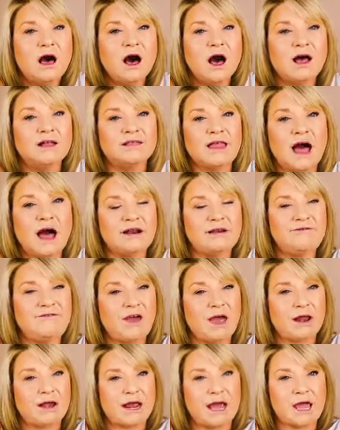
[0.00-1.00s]
A lot of
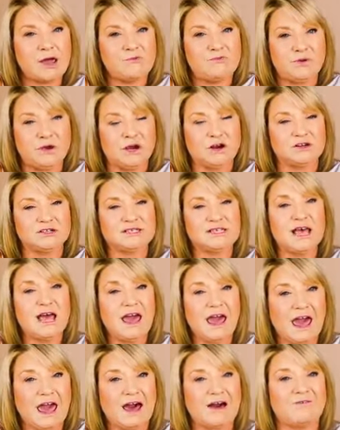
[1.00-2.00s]
NA beers
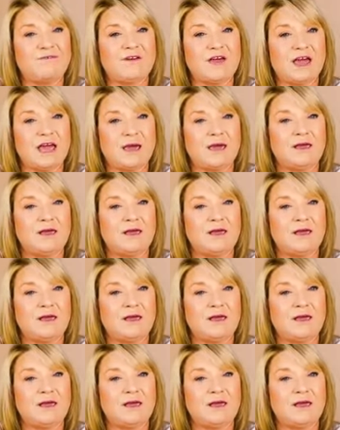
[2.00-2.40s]
have